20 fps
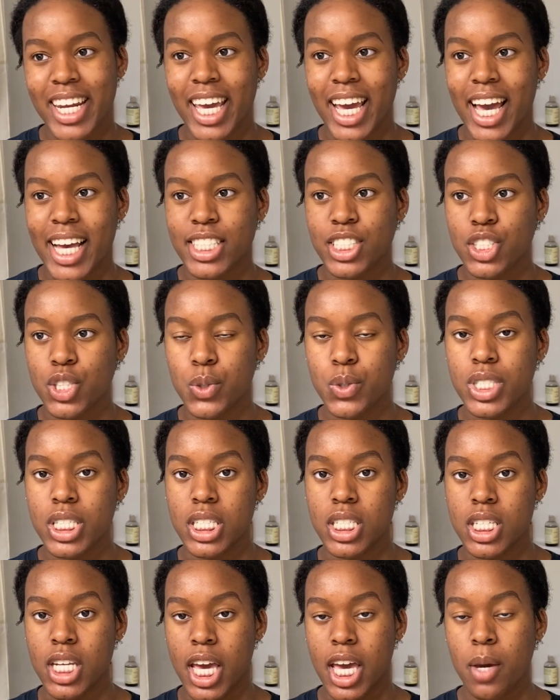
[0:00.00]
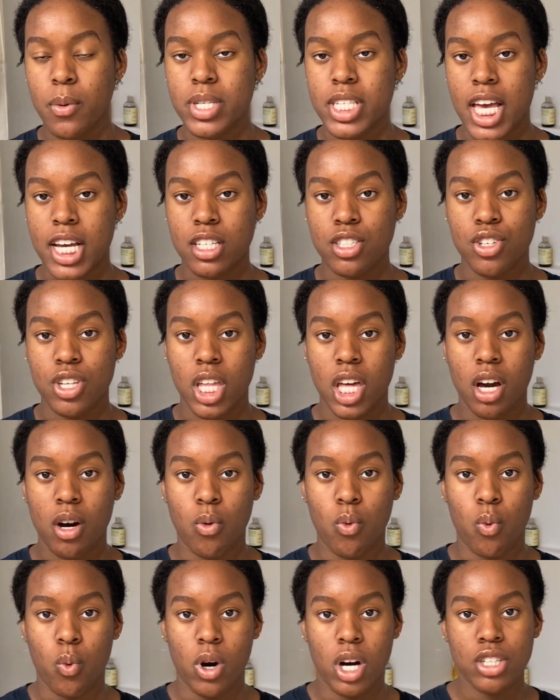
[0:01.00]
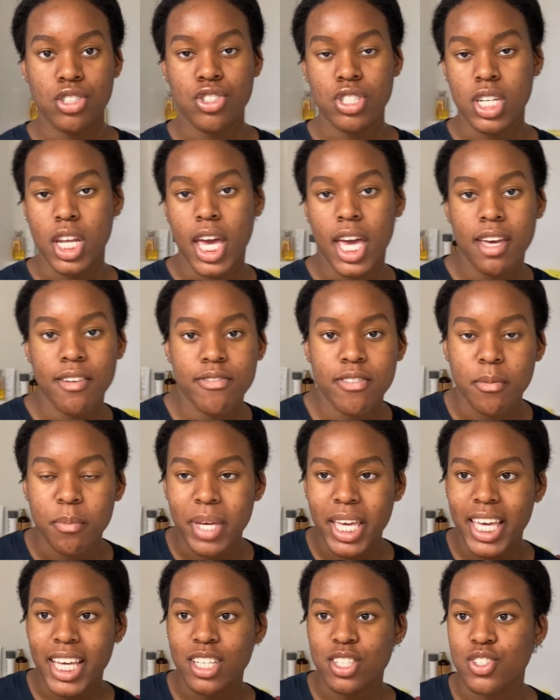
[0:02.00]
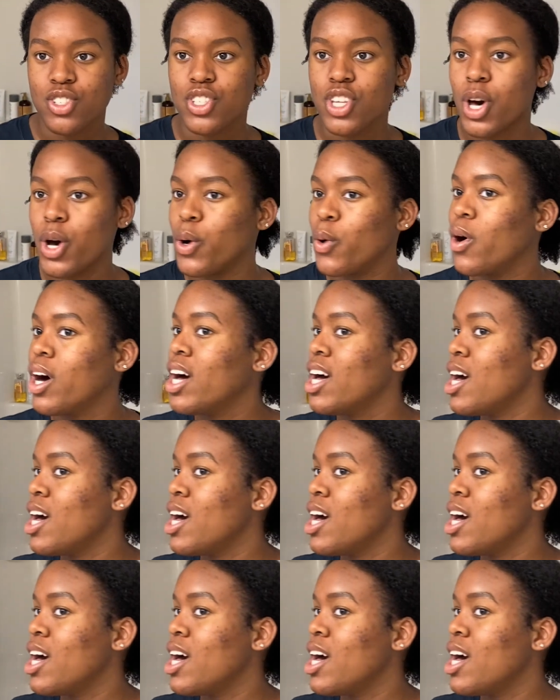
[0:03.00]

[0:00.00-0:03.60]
guys, so today was actually a wash day for me, so